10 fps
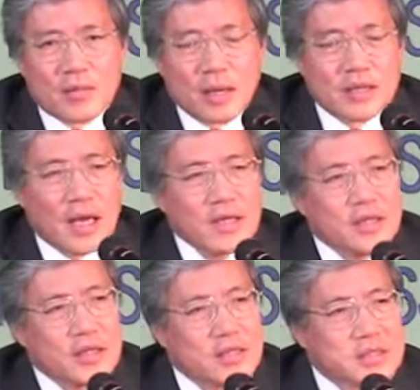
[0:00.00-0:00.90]
By
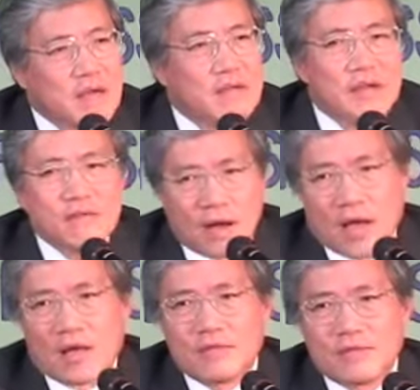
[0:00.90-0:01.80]

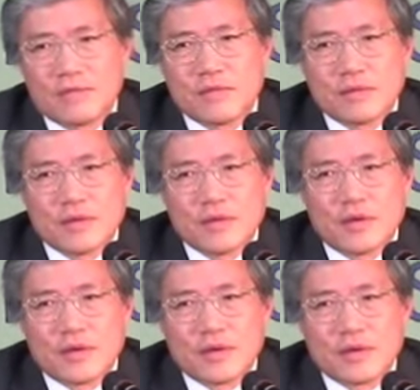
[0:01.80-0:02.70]
1975,
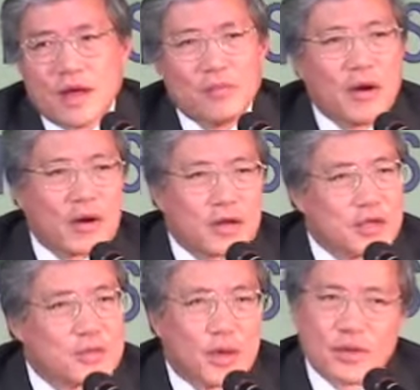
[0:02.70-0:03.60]

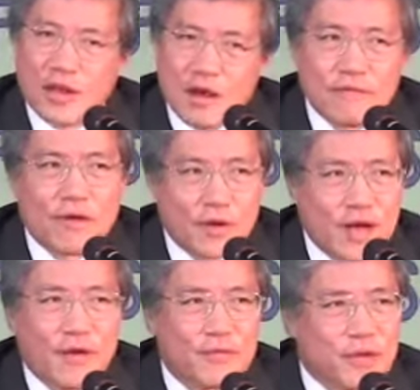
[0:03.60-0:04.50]
Americans were not very
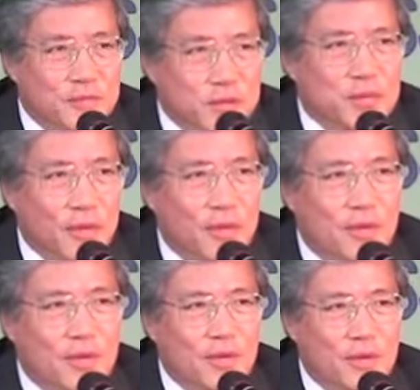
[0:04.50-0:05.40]
confident people
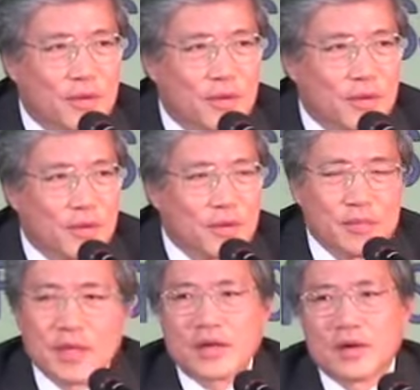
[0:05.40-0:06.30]

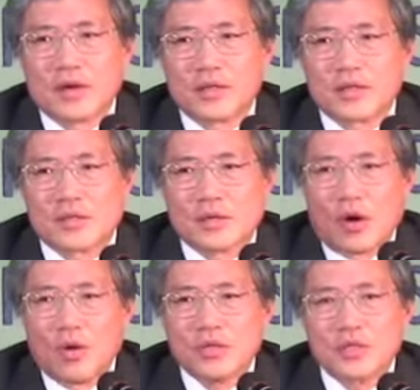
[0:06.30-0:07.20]
because
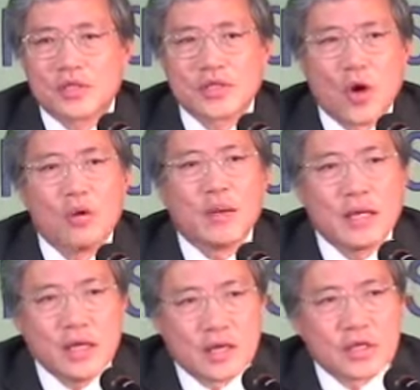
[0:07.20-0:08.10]
in so
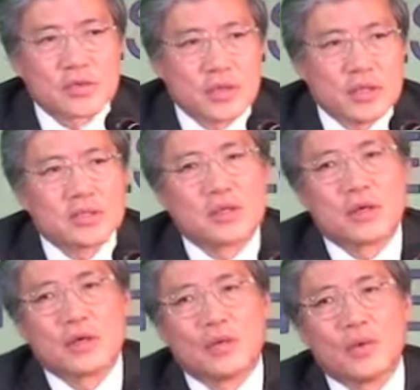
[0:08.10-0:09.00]
many industries,
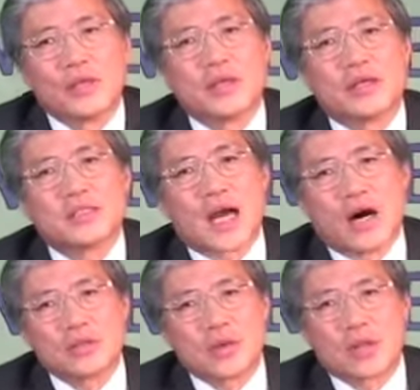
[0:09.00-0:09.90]
whether it's
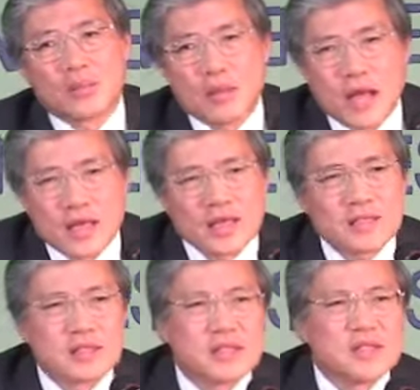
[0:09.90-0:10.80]
household
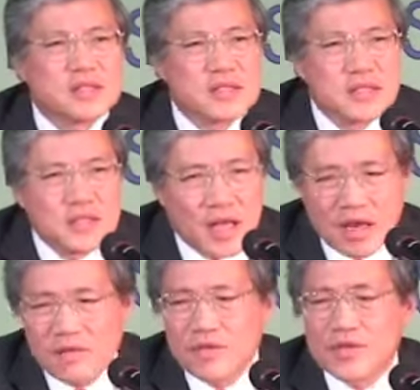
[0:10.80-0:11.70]
appliances,
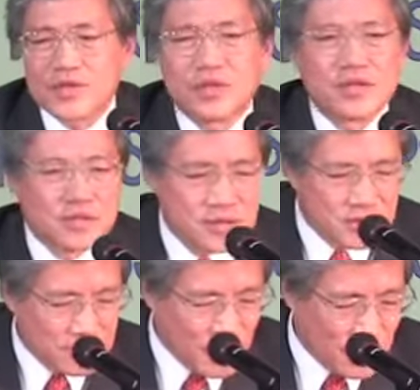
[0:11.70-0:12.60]

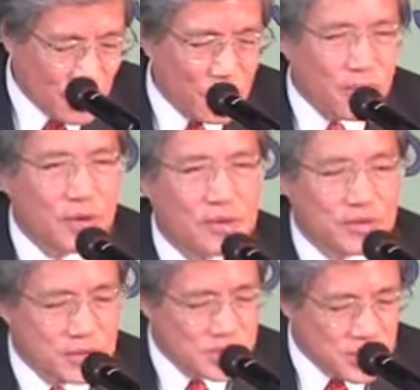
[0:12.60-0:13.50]
television,
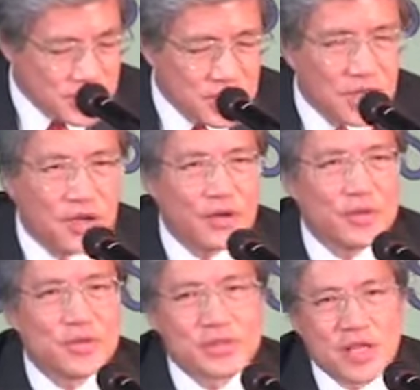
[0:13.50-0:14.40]
autos, steel,